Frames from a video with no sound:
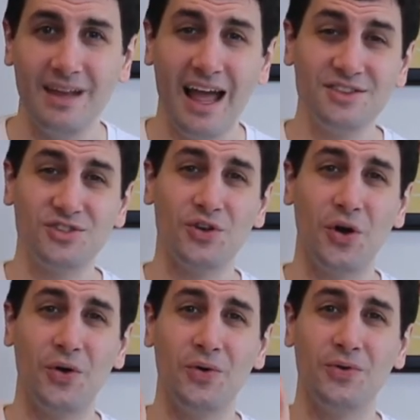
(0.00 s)
And
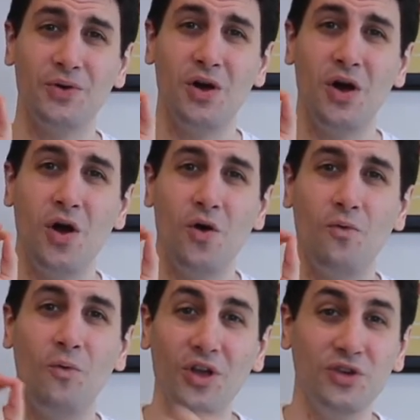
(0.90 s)
so
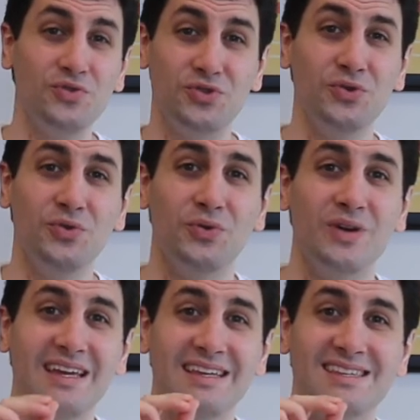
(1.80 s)
what you do
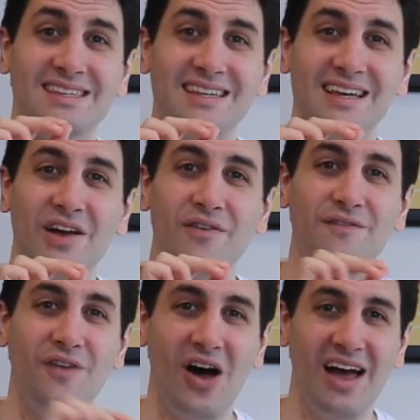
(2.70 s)
is
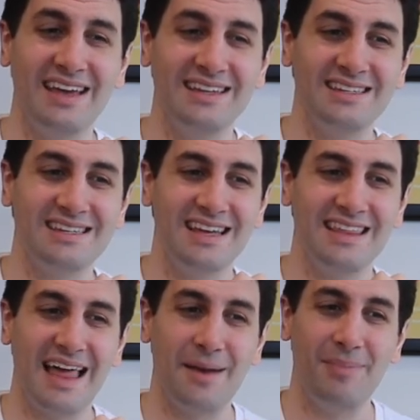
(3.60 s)
find
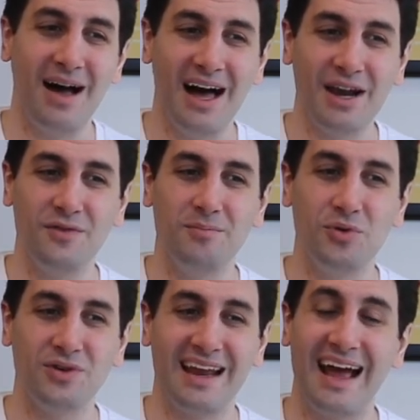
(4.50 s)
that part of a
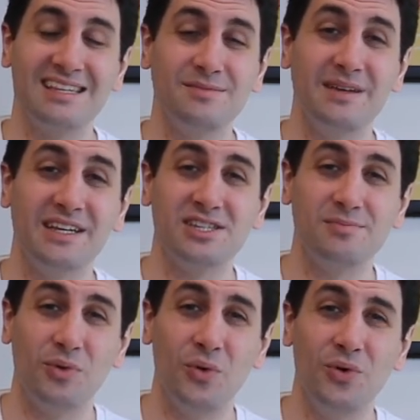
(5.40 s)
book that hasn't been
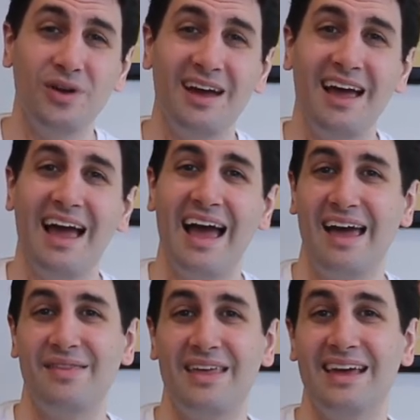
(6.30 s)
explored
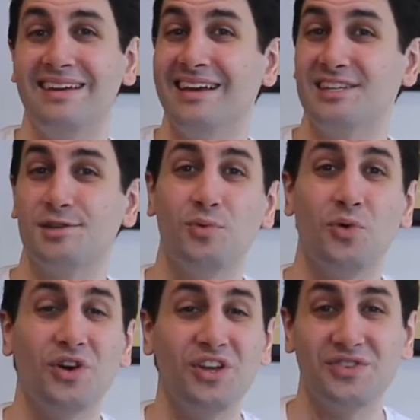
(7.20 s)
and then
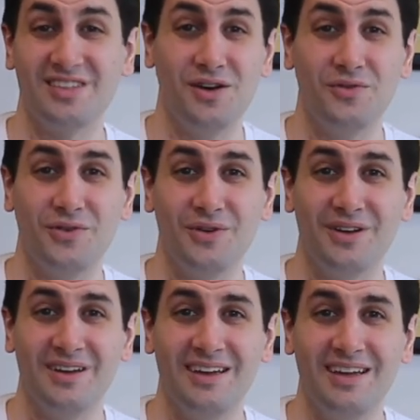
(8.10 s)
explore it yourself.
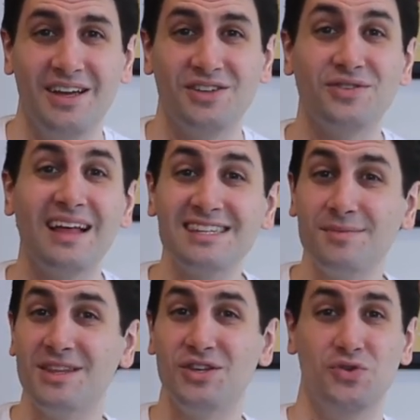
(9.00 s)
So that's
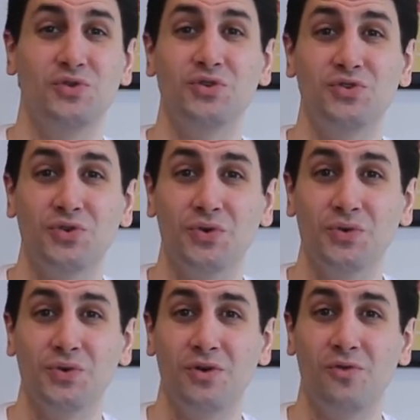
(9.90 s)
something that you can
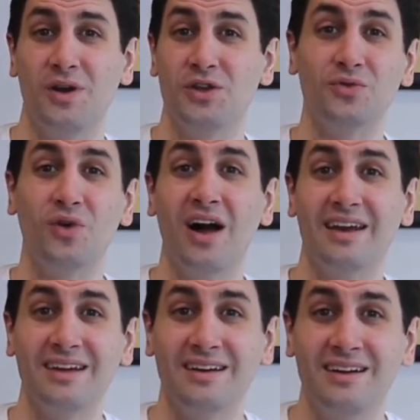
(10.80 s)
do when you're writing.